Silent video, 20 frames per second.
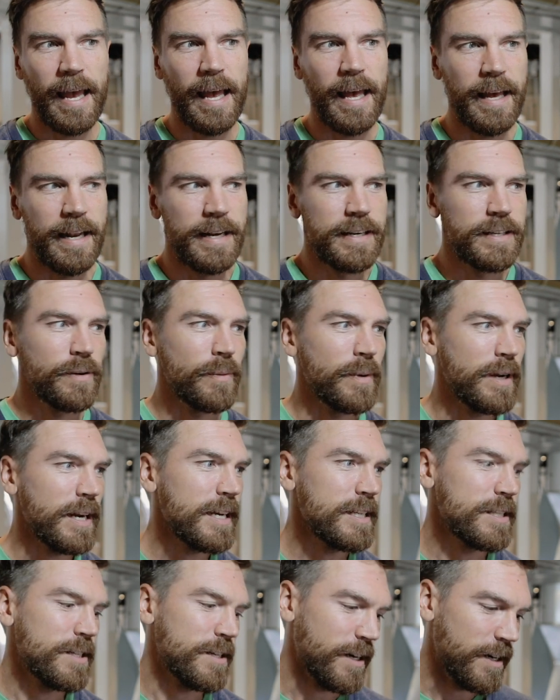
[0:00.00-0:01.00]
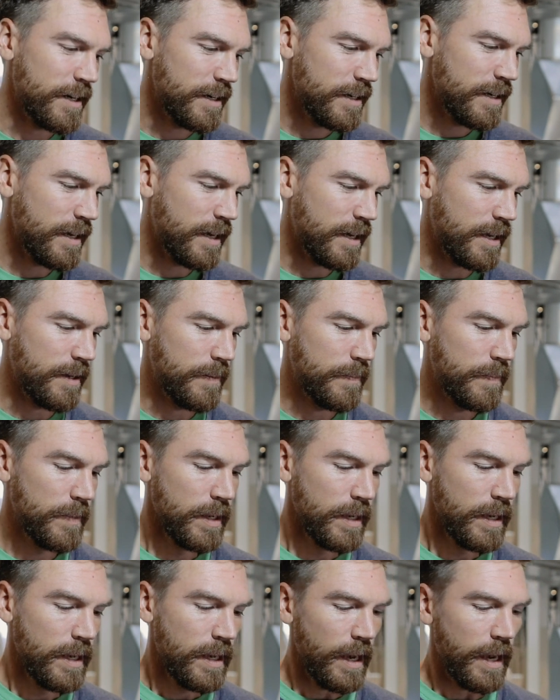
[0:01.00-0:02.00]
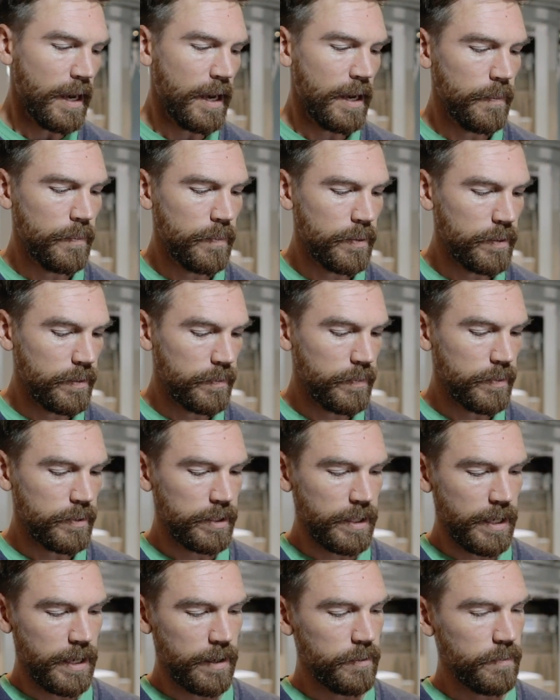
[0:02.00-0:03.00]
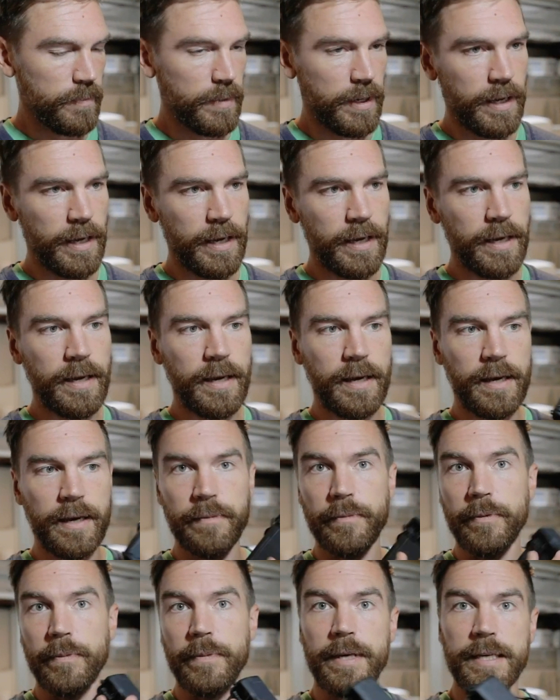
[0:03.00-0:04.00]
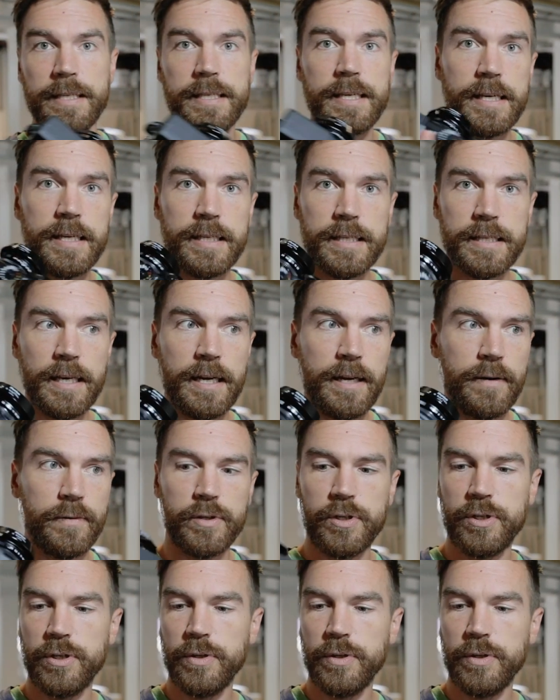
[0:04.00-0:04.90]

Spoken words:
And when I started, I pulled out my Mamiya 6 and I was